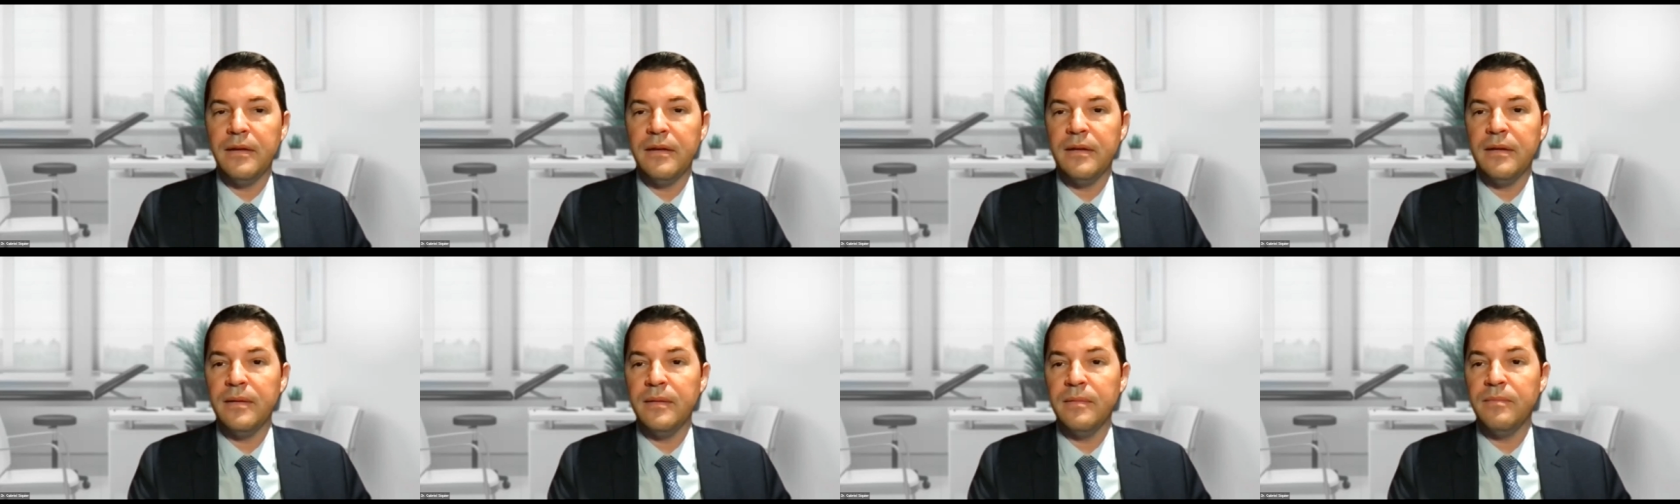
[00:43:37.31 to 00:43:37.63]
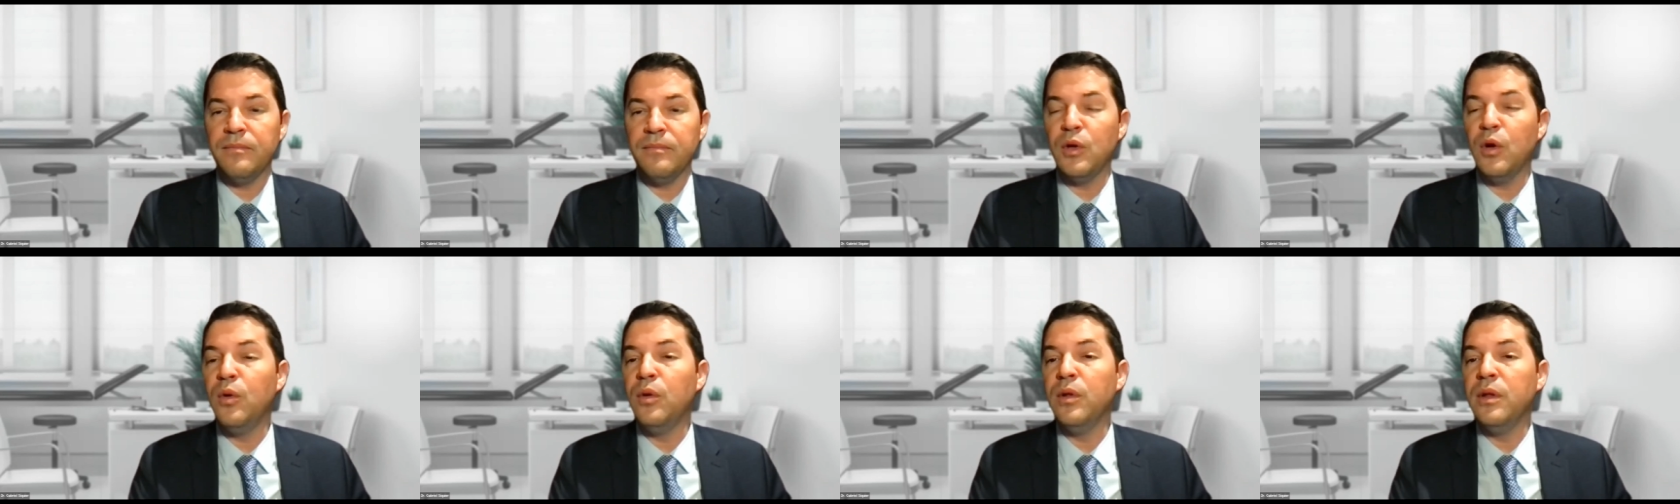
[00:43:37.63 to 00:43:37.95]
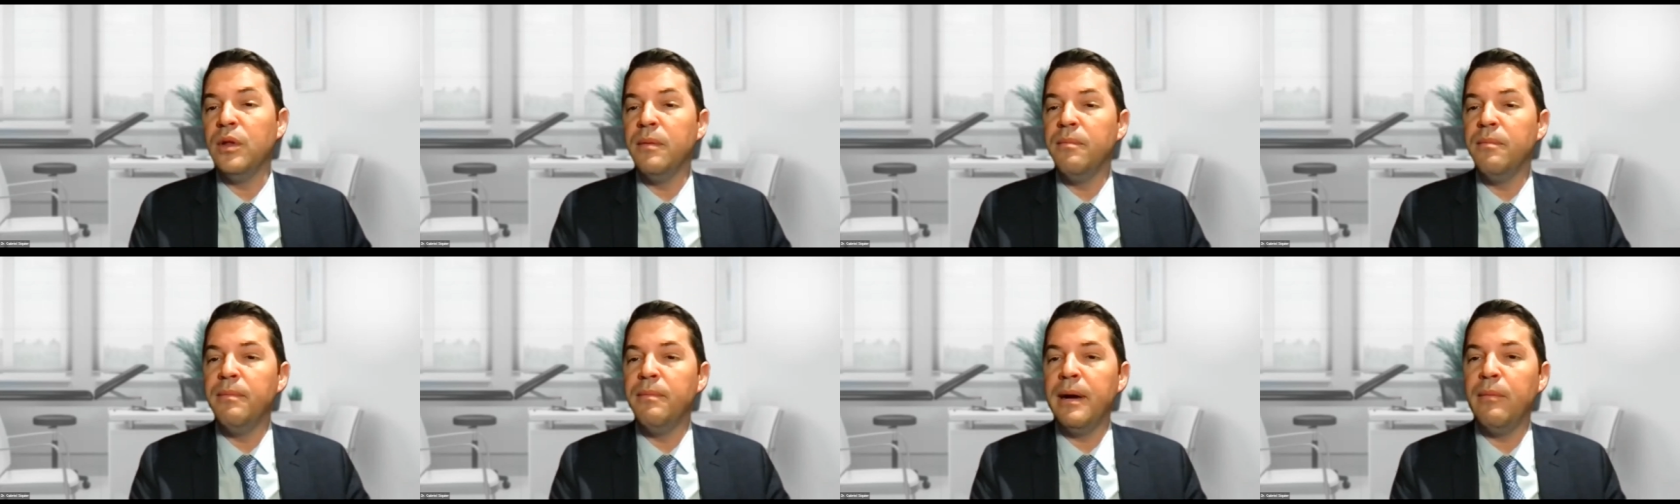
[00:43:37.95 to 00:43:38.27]

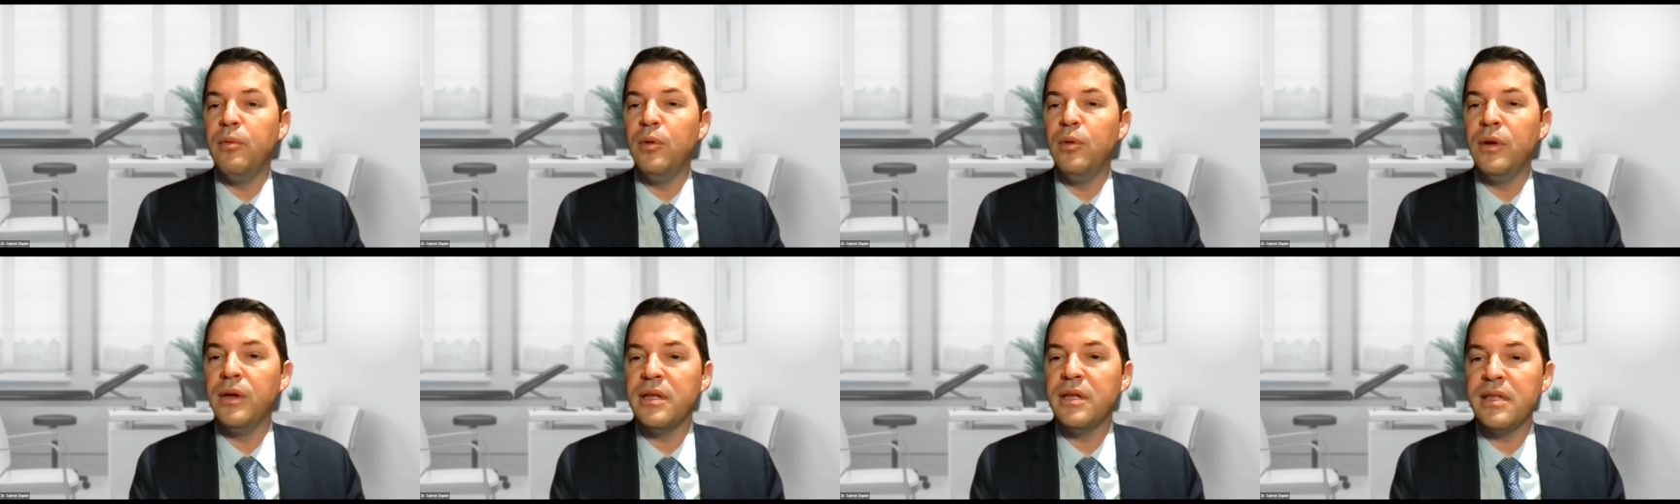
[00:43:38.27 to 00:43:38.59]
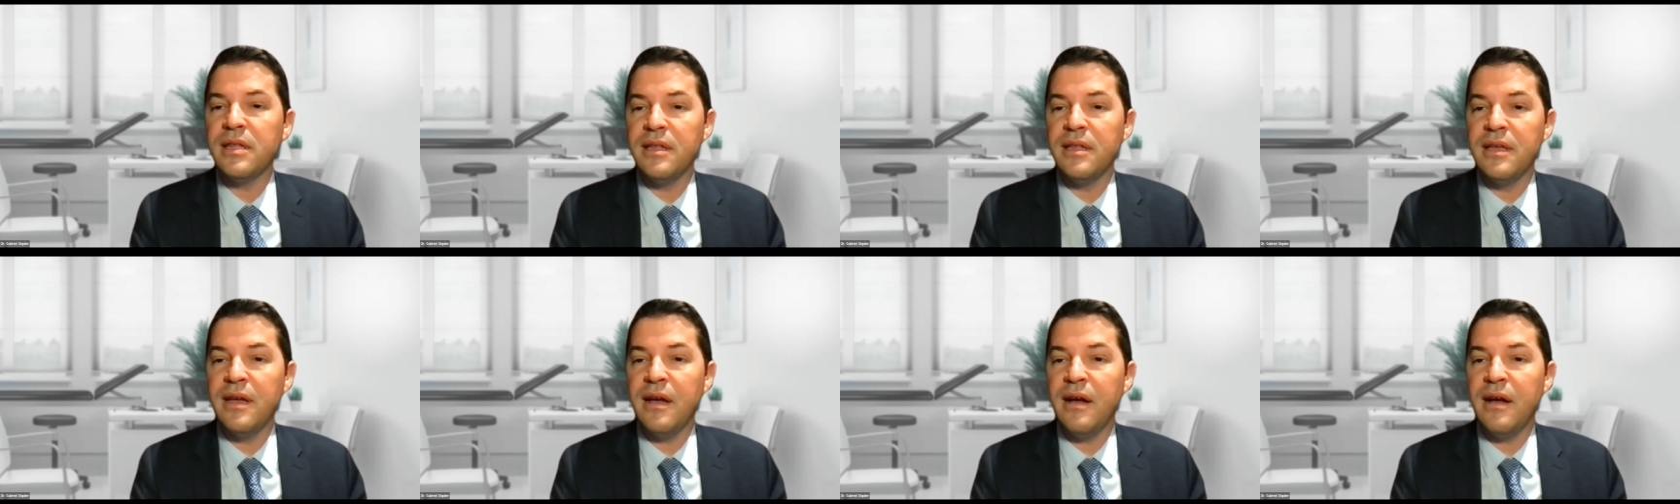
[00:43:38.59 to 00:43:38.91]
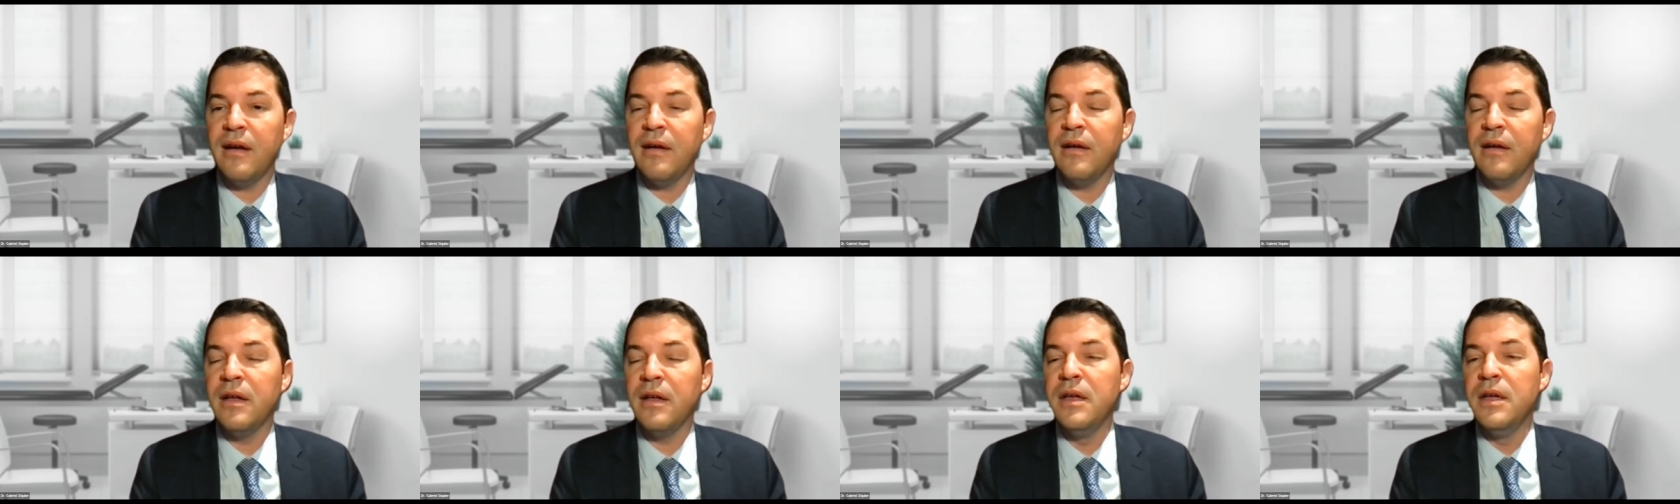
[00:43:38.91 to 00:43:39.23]
um, all the
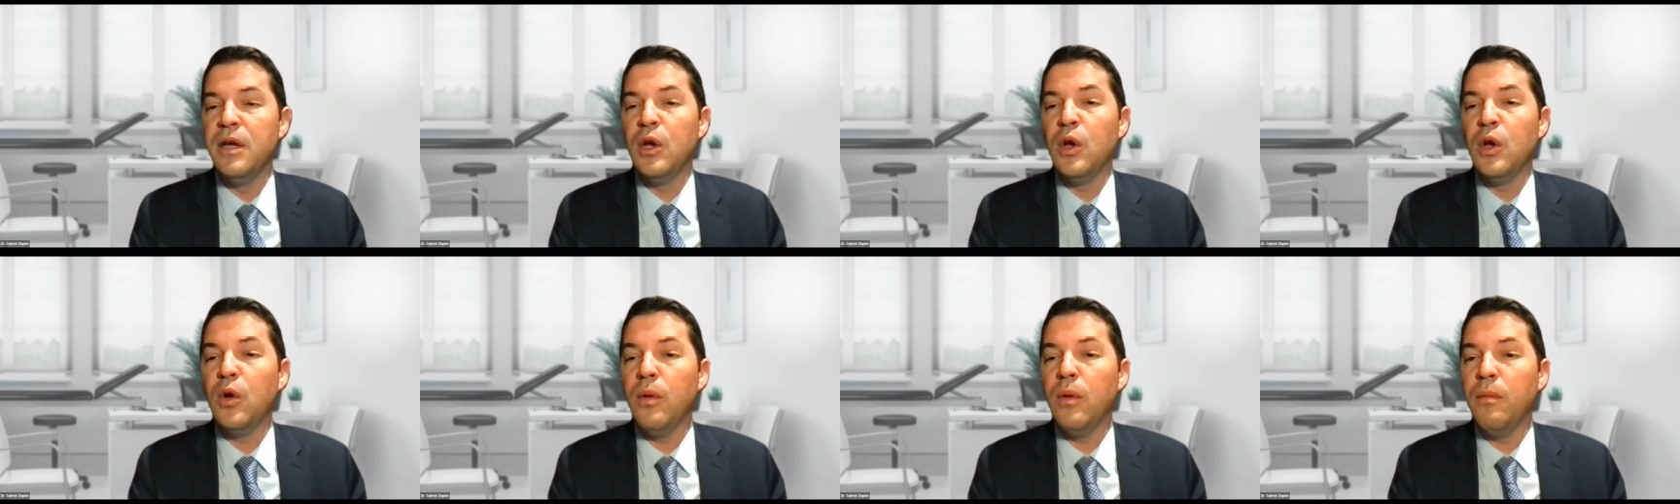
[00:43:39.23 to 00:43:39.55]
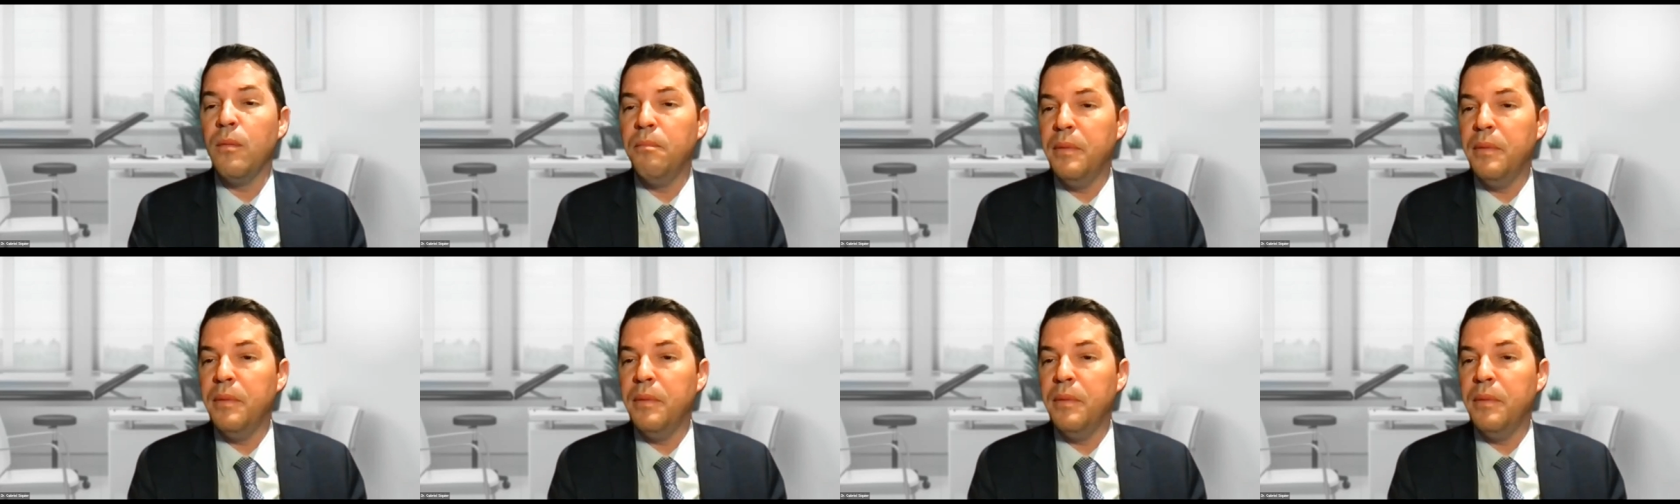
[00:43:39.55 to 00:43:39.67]
papulas, they are